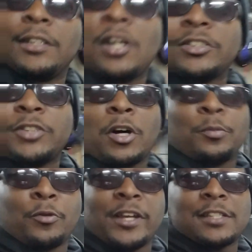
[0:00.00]
lost all
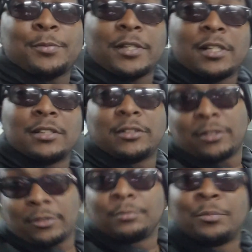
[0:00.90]
brakes because
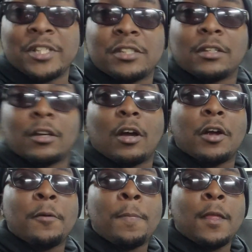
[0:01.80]
Michigan
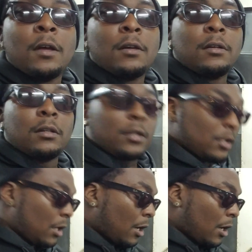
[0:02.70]
car. And then,